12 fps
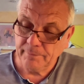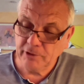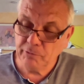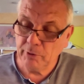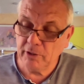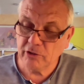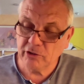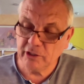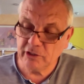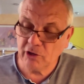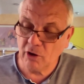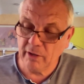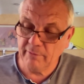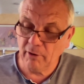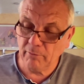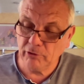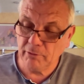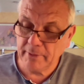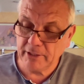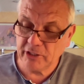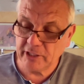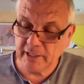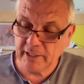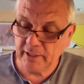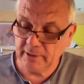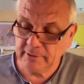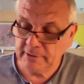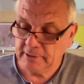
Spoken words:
This person is kind of optimistic.